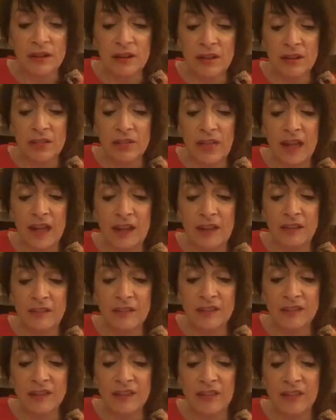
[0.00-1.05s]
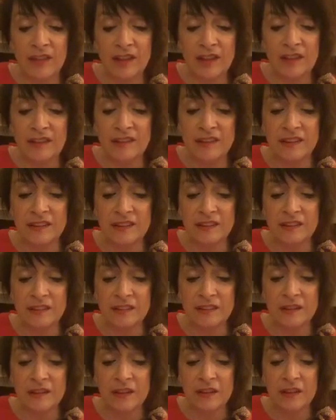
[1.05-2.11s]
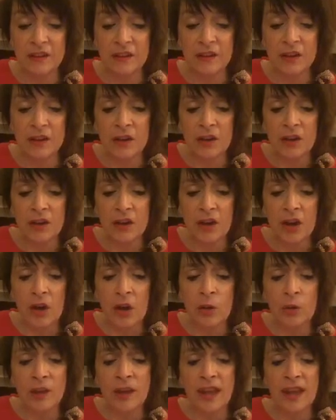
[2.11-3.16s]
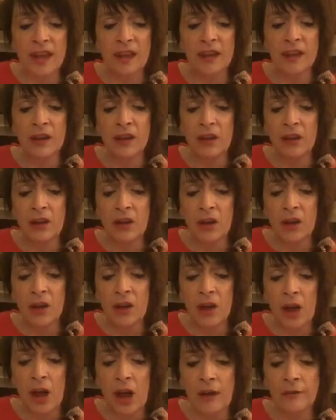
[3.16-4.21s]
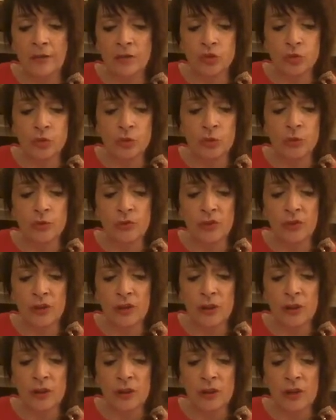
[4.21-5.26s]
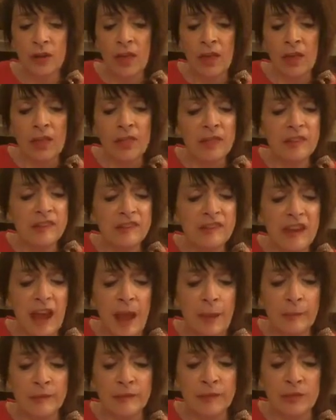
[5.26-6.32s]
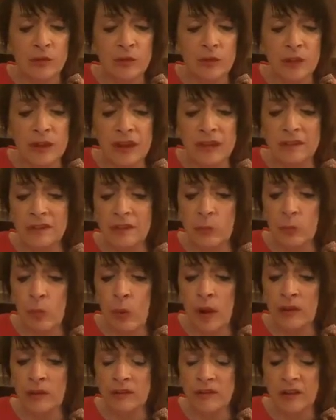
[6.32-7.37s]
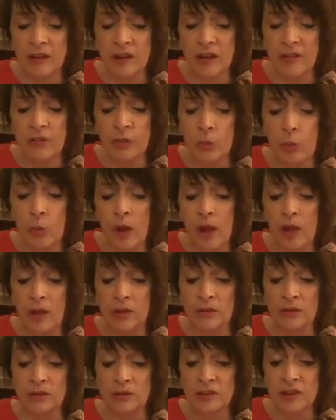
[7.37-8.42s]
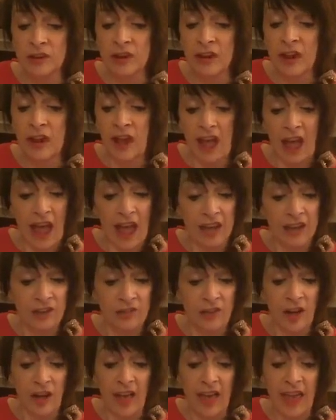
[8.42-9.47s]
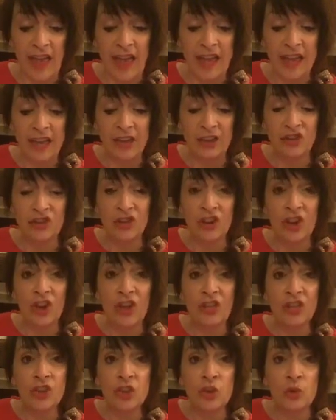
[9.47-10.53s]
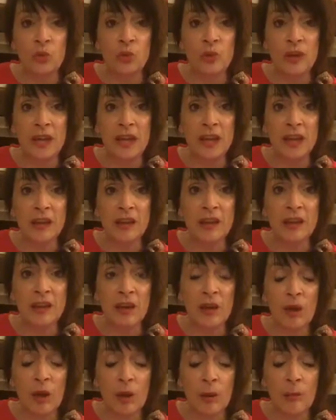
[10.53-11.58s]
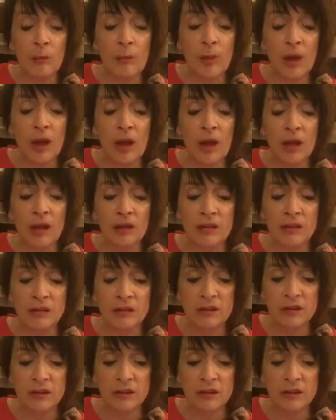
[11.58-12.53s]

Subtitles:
Then said the Qazis, 'O king, of a truth, this damsel is the wonder of the world, and of our age the unique pearl.